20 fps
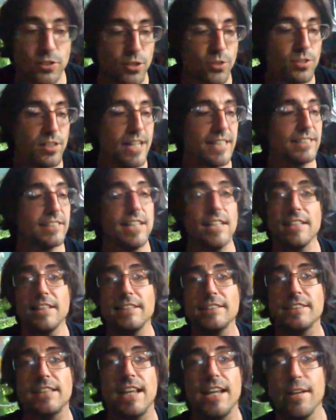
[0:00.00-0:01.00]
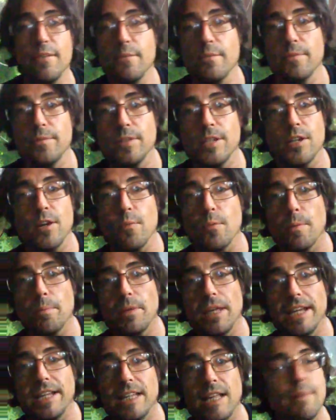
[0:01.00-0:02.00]
So it's like, let's say, you know, we're
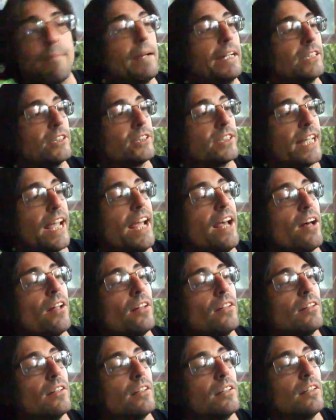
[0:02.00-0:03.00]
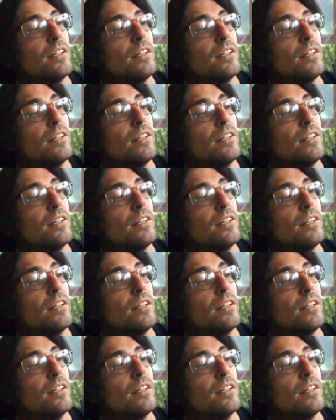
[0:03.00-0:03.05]
playing that major scale,